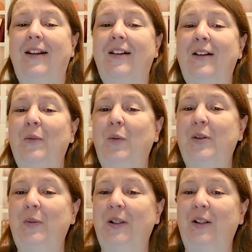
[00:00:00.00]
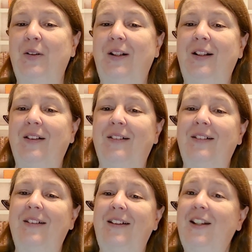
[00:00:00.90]
Kirian whispered in her ear.
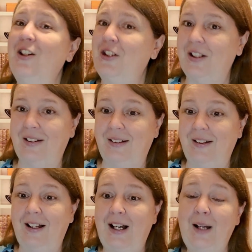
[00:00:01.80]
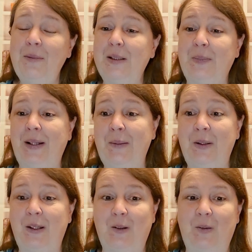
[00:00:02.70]
Kirsha, I'm just playing
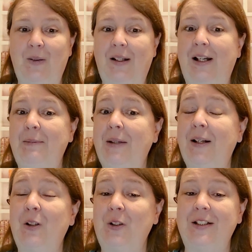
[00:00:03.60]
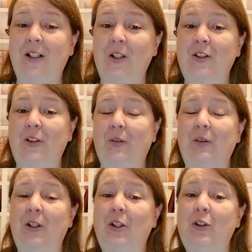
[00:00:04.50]
with you. I'm not going to hurt you.
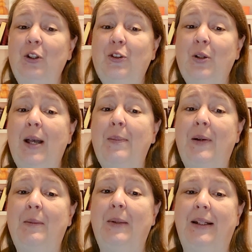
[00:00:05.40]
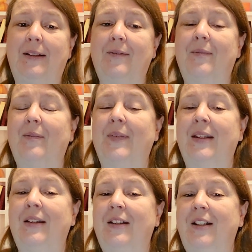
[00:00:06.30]
You're trapping me.
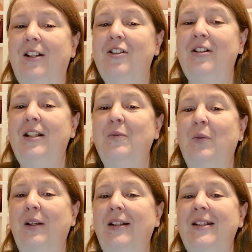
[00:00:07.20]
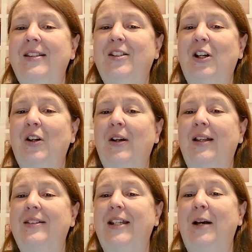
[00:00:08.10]
Kirian released her
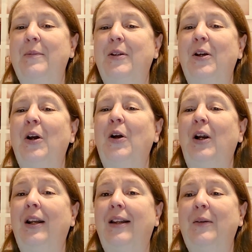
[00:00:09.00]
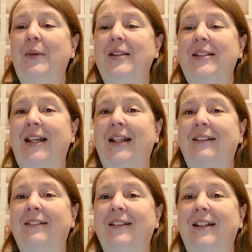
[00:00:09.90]
and tapped her leg with his
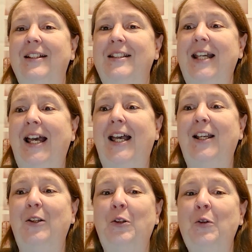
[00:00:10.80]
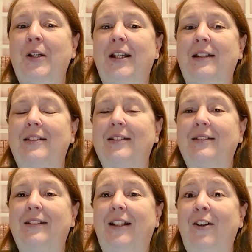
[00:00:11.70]
hand. Tag, you're it.
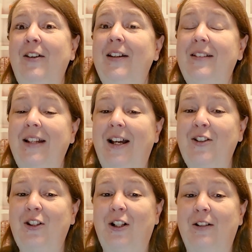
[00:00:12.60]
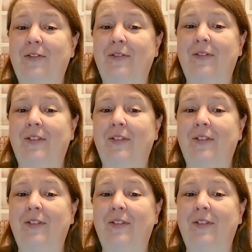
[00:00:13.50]
Kirian dashed off.